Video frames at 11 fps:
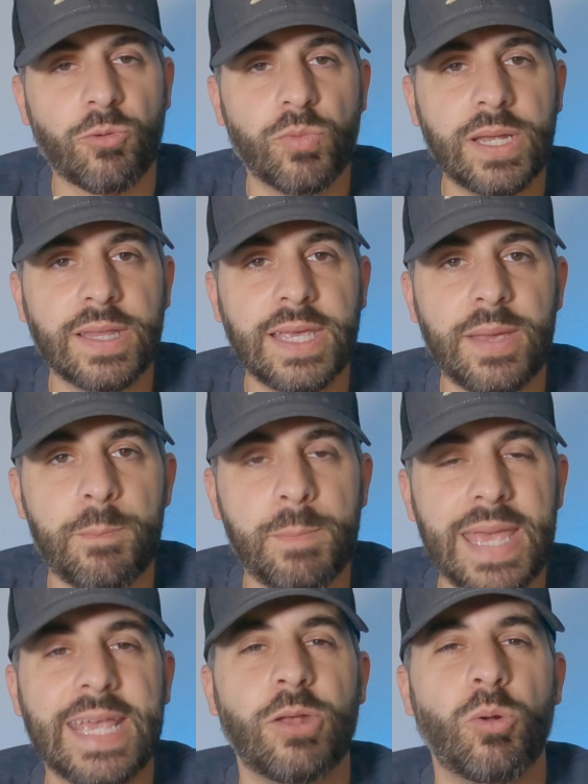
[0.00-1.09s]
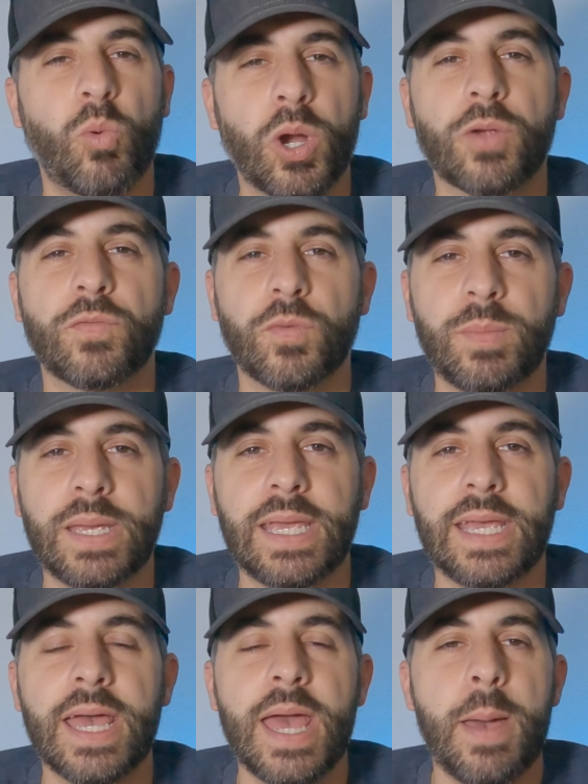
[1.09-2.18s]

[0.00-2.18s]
really make it work for me